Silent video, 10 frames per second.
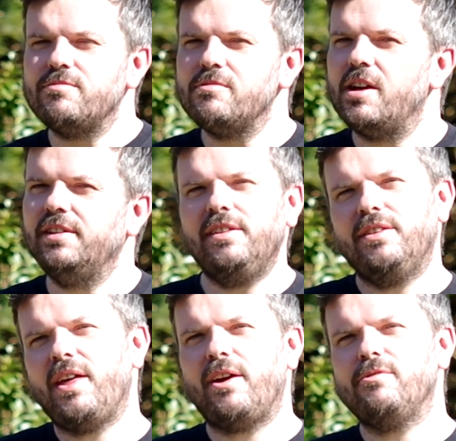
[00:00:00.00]
of
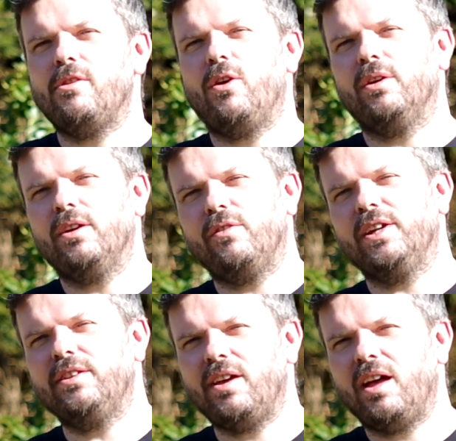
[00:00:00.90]
righted that wrong of
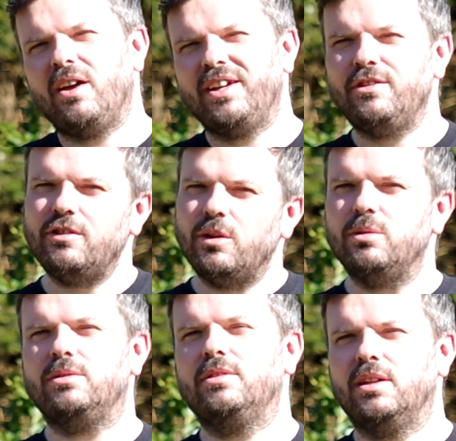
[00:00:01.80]
a guitar I
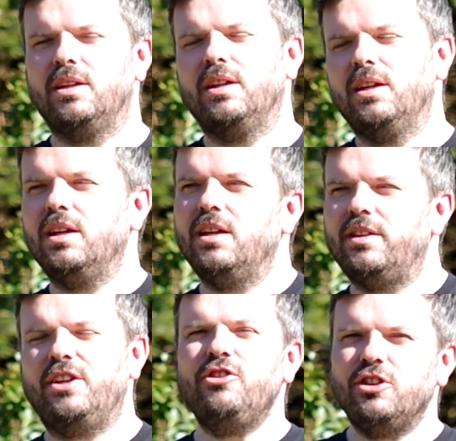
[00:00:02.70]
sold
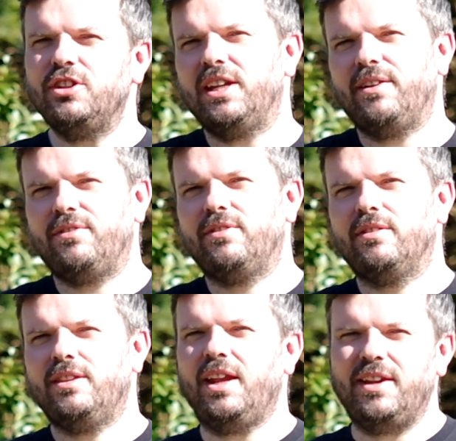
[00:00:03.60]
that I shouldn't have,
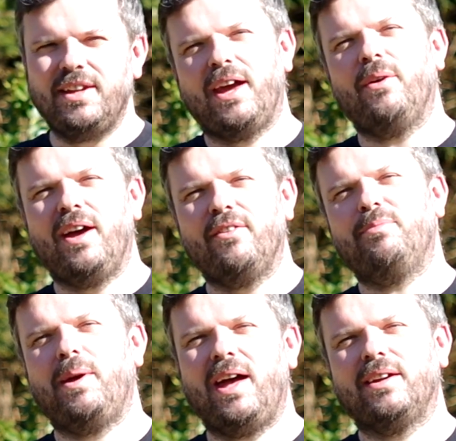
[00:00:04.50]
that I now
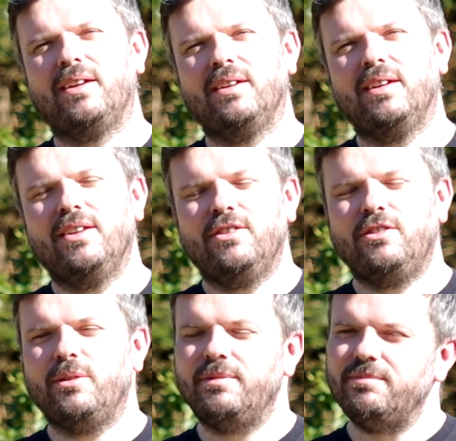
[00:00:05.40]
have back.
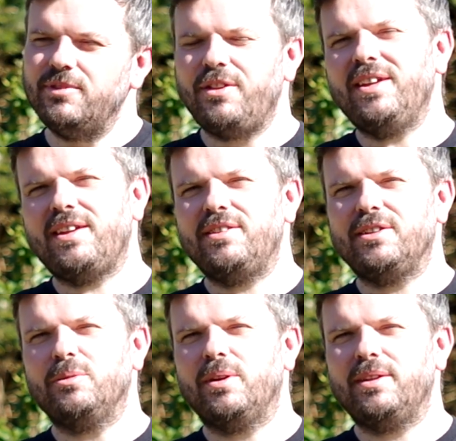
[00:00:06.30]
So not the
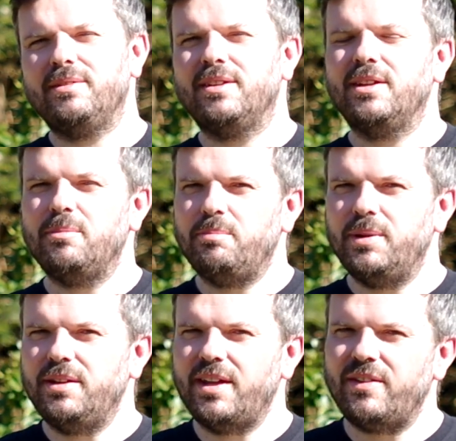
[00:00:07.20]
identical one,
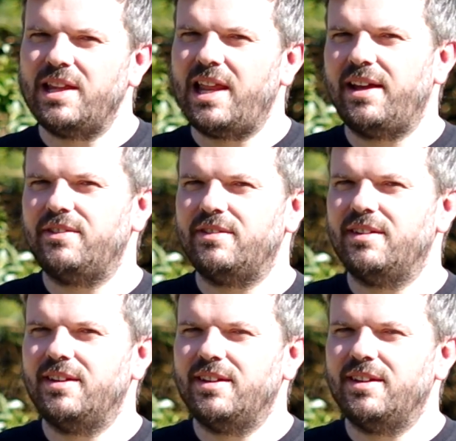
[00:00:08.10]
but nevertheless